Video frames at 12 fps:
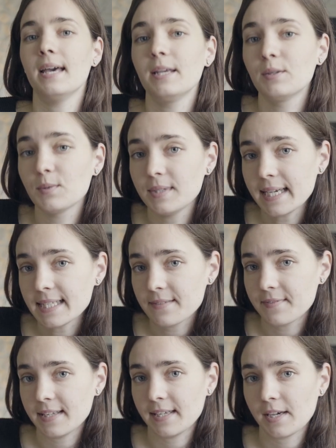In
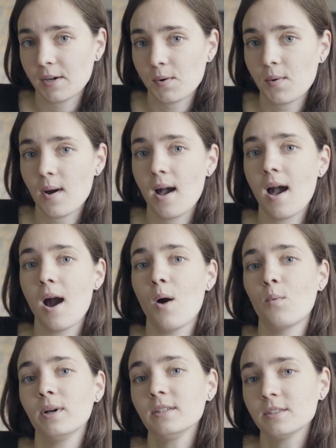today's video,
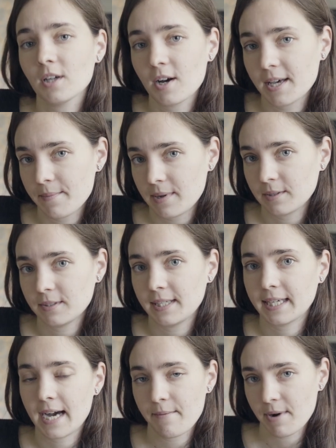we'll talk about
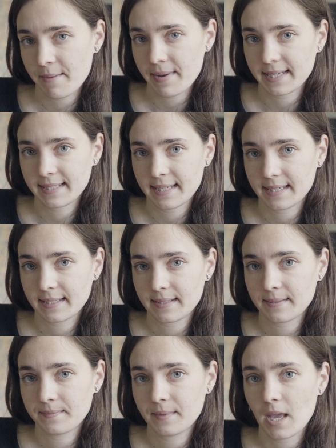the camera
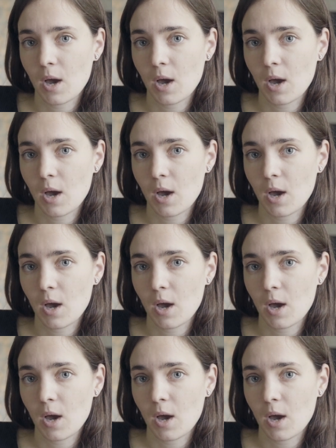basics.